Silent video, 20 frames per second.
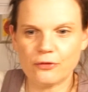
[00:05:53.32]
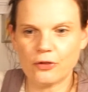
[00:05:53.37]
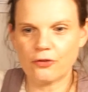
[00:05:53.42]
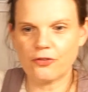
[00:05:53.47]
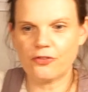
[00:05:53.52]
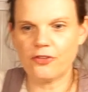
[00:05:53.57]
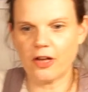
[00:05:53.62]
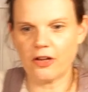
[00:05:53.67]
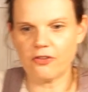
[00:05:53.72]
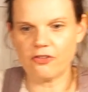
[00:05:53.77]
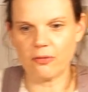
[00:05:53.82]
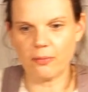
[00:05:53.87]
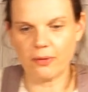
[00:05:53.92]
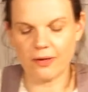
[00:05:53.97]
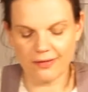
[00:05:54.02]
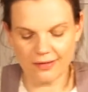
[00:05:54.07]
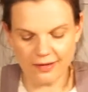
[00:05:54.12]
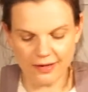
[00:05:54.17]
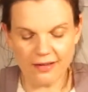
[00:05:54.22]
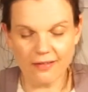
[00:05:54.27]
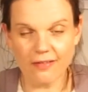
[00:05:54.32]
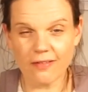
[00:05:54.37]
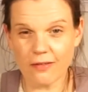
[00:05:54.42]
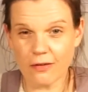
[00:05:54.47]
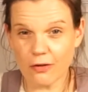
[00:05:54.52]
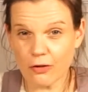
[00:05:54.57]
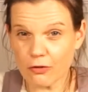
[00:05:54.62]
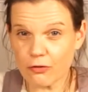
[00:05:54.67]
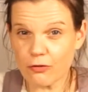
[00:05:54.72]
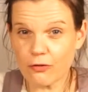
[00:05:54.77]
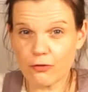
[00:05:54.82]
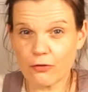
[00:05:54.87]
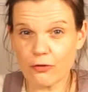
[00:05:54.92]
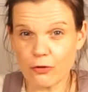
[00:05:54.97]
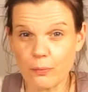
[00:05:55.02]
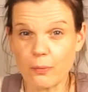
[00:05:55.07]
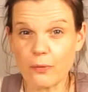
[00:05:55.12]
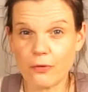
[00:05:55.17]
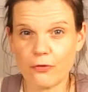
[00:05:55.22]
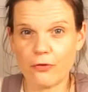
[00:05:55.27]
not to touch it because it is
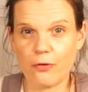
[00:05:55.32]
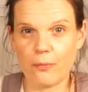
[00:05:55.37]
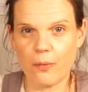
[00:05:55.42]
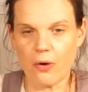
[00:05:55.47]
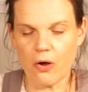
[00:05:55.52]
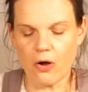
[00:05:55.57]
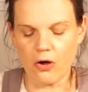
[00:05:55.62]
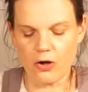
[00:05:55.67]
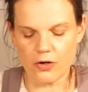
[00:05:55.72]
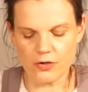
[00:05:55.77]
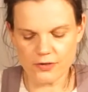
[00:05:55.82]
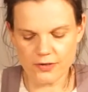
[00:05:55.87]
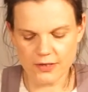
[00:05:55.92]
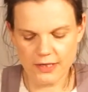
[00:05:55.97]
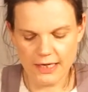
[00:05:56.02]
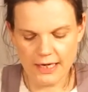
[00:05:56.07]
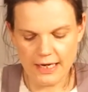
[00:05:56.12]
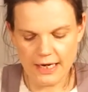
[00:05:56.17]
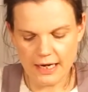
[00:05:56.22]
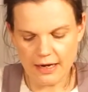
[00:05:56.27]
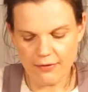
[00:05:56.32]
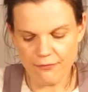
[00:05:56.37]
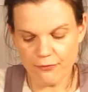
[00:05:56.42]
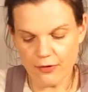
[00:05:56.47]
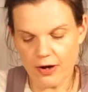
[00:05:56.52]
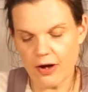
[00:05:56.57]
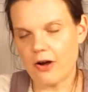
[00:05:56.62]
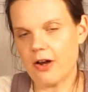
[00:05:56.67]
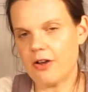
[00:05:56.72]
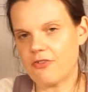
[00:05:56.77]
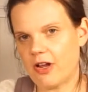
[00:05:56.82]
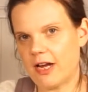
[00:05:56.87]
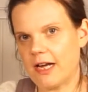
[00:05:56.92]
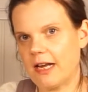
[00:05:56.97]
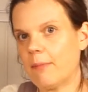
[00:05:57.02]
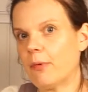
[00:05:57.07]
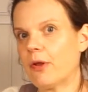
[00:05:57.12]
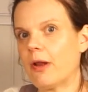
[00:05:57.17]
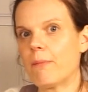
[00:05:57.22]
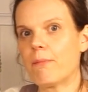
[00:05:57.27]
super, super hot. And very gently
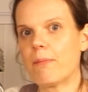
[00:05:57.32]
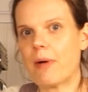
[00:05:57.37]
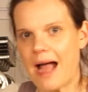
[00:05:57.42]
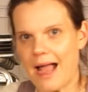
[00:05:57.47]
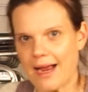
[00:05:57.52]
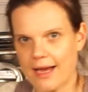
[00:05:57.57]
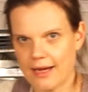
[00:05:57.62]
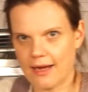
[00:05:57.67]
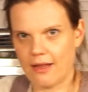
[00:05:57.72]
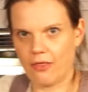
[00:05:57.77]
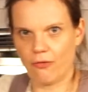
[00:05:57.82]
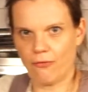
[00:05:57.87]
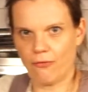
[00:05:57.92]
put it back in the